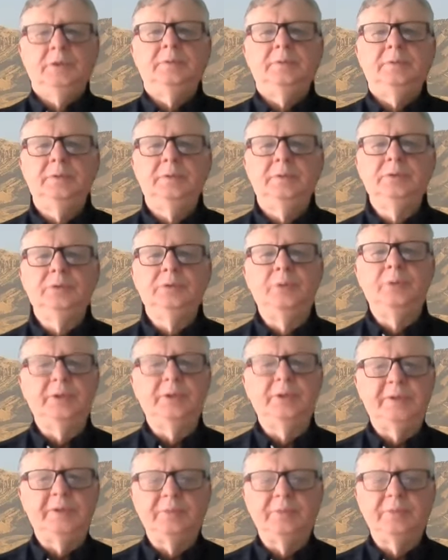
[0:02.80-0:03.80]
Good
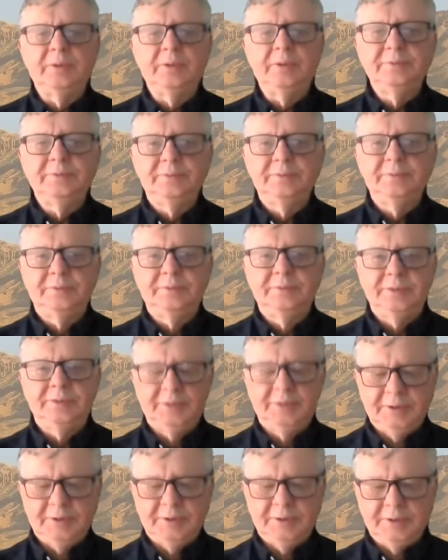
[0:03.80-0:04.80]
morning, everyone.
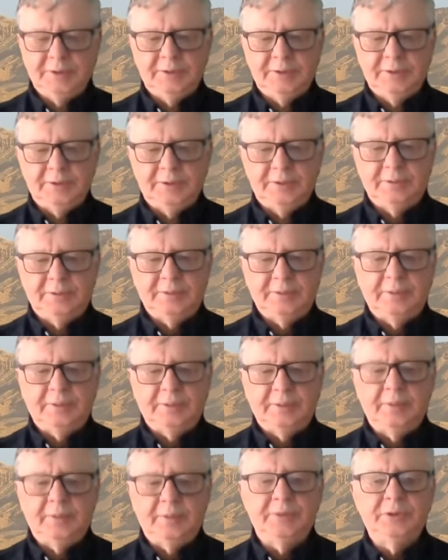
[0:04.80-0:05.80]

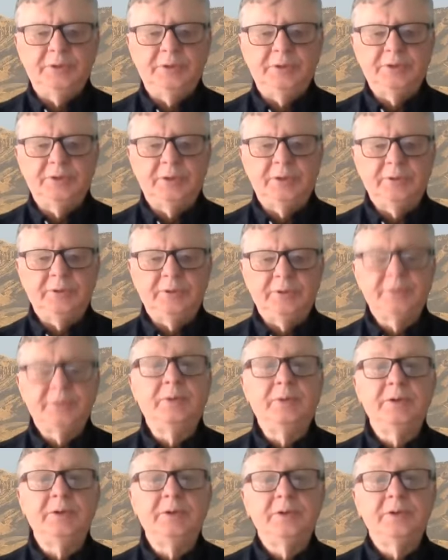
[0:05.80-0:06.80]
I'm going to do a talk this
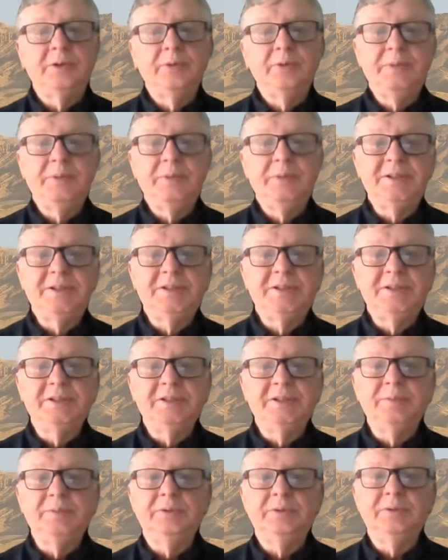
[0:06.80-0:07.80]
morning on the
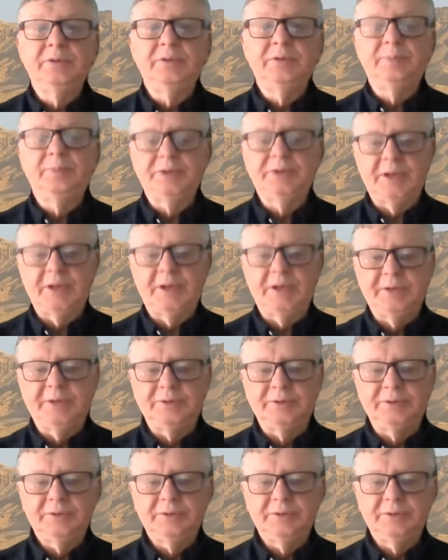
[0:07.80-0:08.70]
mysticism of Plotinus.